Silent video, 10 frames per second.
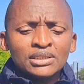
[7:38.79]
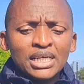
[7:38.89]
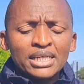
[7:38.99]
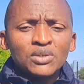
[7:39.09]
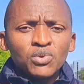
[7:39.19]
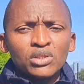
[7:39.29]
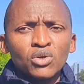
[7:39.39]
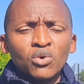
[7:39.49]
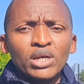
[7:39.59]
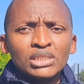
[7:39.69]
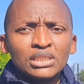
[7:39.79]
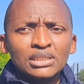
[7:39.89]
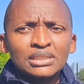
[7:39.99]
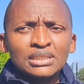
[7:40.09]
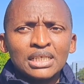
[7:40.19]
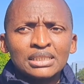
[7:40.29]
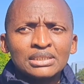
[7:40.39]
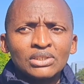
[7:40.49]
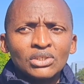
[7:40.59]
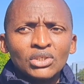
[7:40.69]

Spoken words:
tying with your question, is that